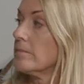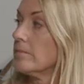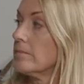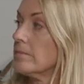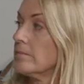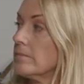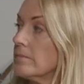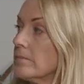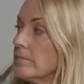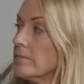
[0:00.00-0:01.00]

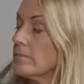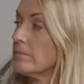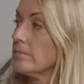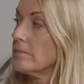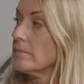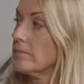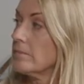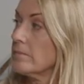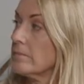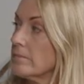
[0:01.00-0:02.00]

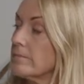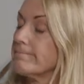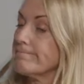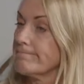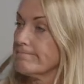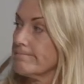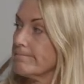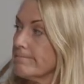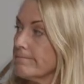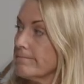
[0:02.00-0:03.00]

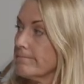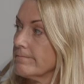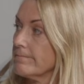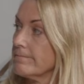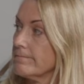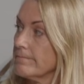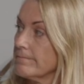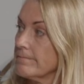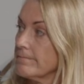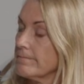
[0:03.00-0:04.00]

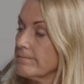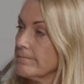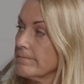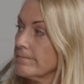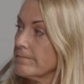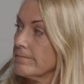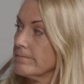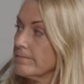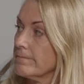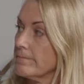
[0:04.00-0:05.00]

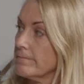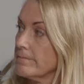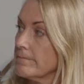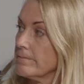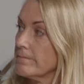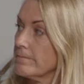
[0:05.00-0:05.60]
[no speech]